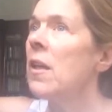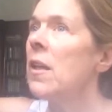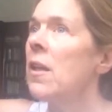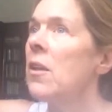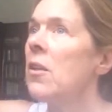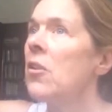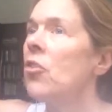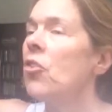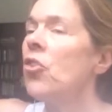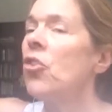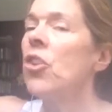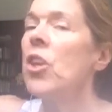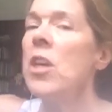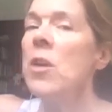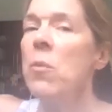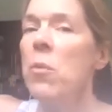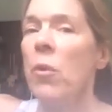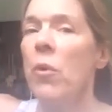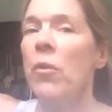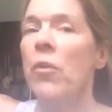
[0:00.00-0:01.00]
she
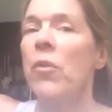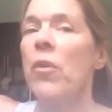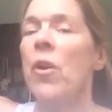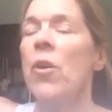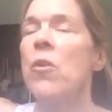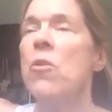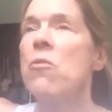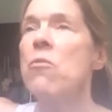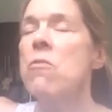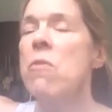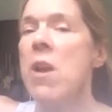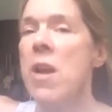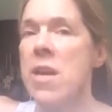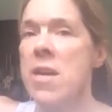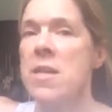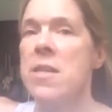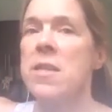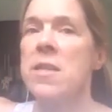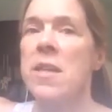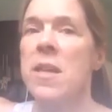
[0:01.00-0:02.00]
was a
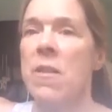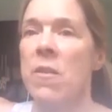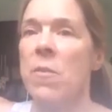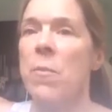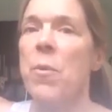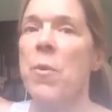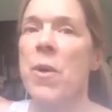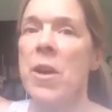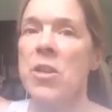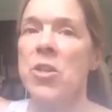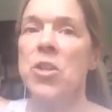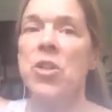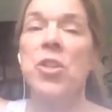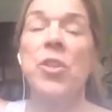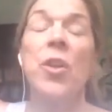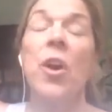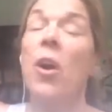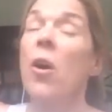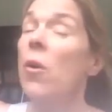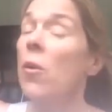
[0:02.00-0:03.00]
great inspiration to
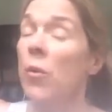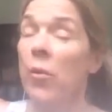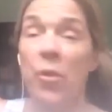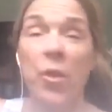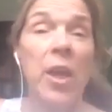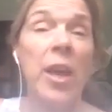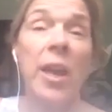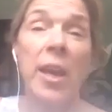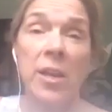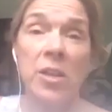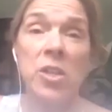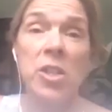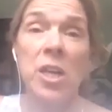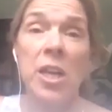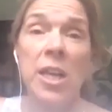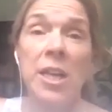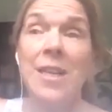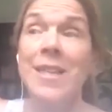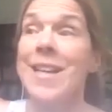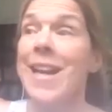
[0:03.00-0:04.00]
the whole thing,
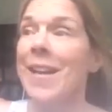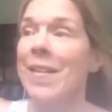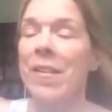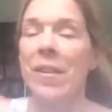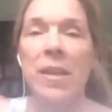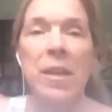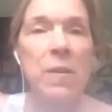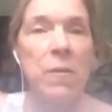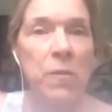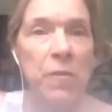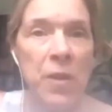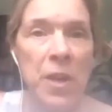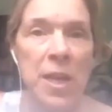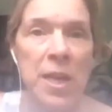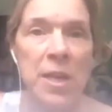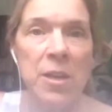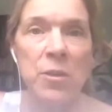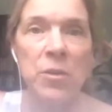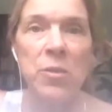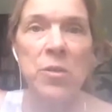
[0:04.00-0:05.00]
actually. And Natalie
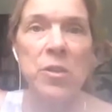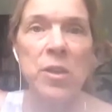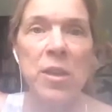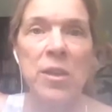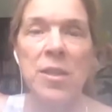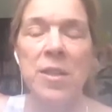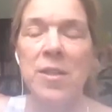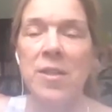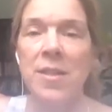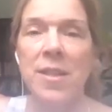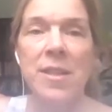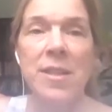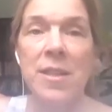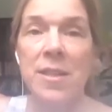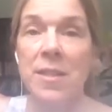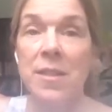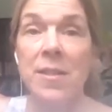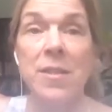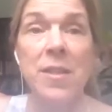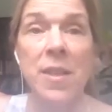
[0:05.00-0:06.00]
Fee, who started City
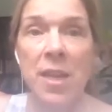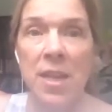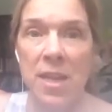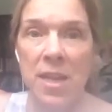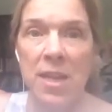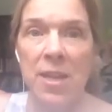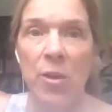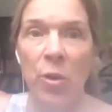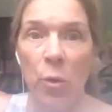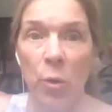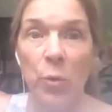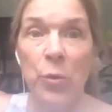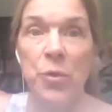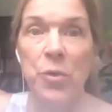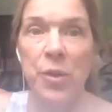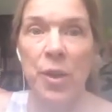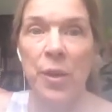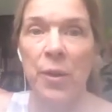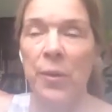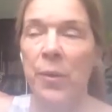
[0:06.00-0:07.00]
to Sea
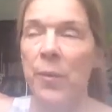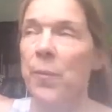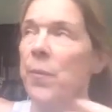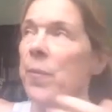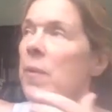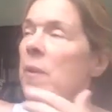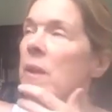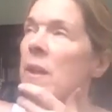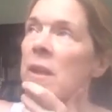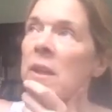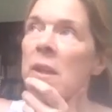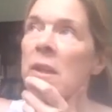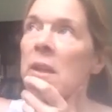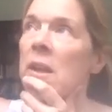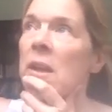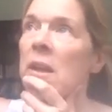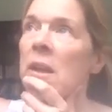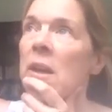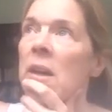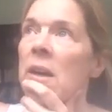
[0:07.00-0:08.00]
also.
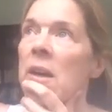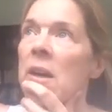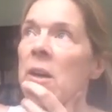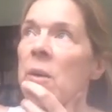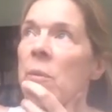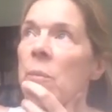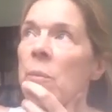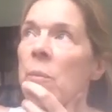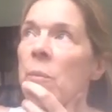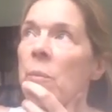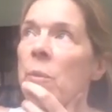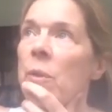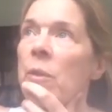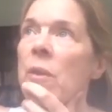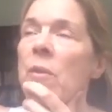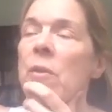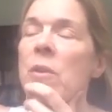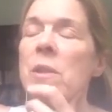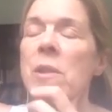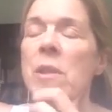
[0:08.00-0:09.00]
But
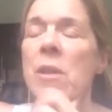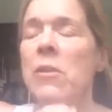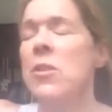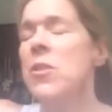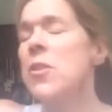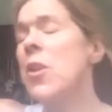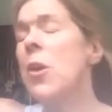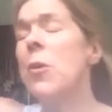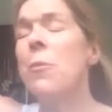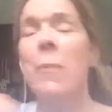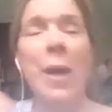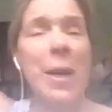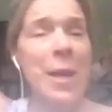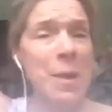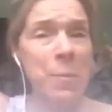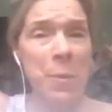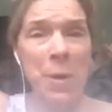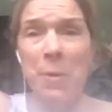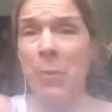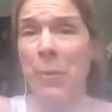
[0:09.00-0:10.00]
there are so many
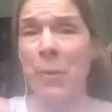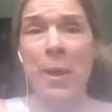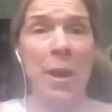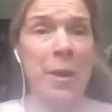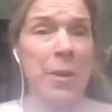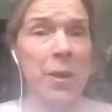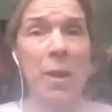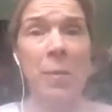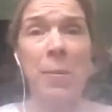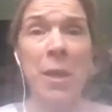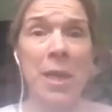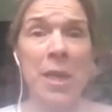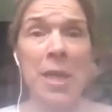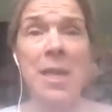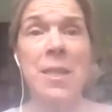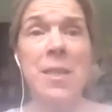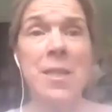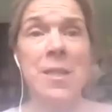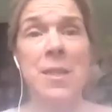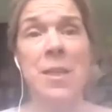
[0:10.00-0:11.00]
people now coming
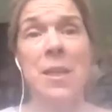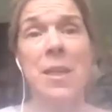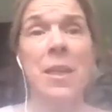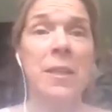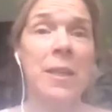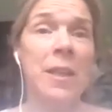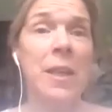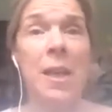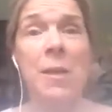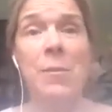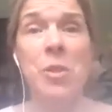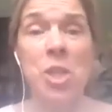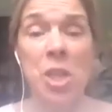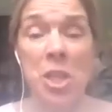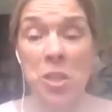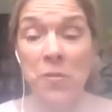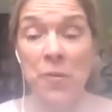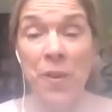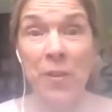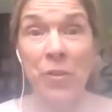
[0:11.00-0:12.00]
into the London Climate
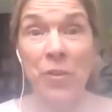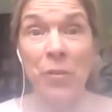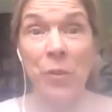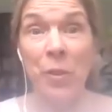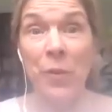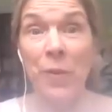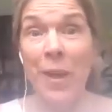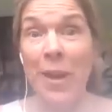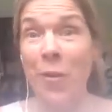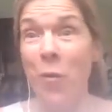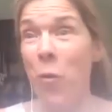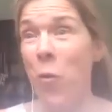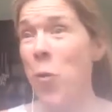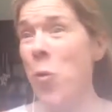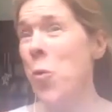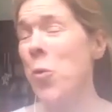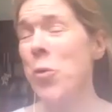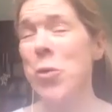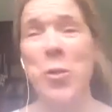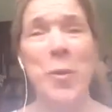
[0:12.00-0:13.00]
Change Festival, and they're
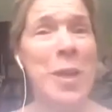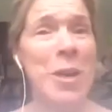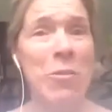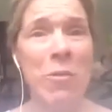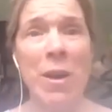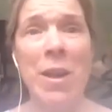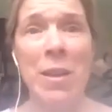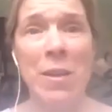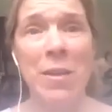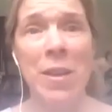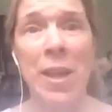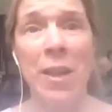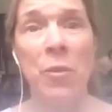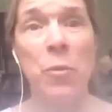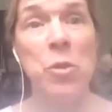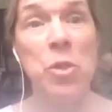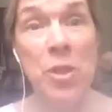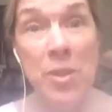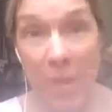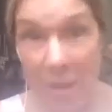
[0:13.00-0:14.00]
all doing great things,
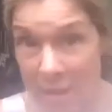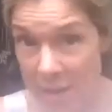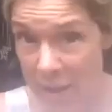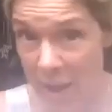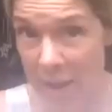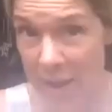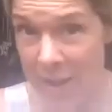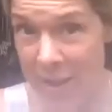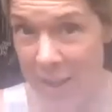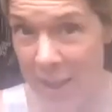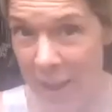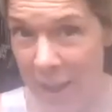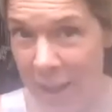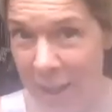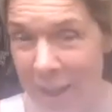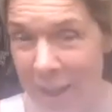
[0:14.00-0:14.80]
which is exciting.